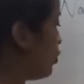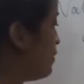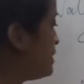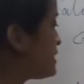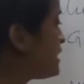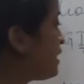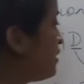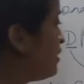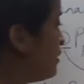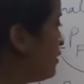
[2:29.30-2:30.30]

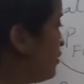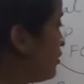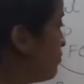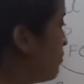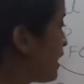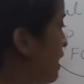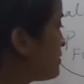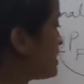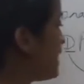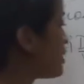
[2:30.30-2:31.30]
domestic
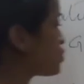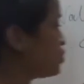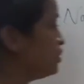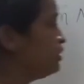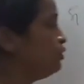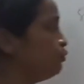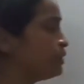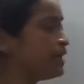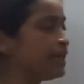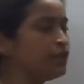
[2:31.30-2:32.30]
becomes national
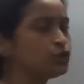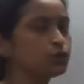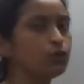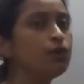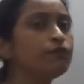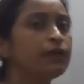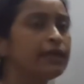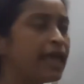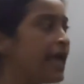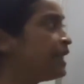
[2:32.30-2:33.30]
with the addition of
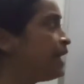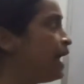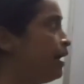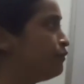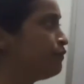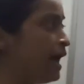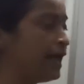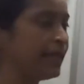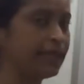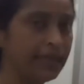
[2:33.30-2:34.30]

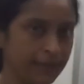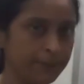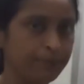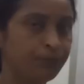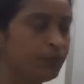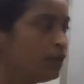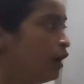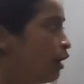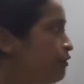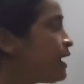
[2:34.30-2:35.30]
NFIA.
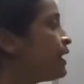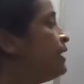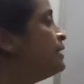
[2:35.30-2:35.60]
Alright,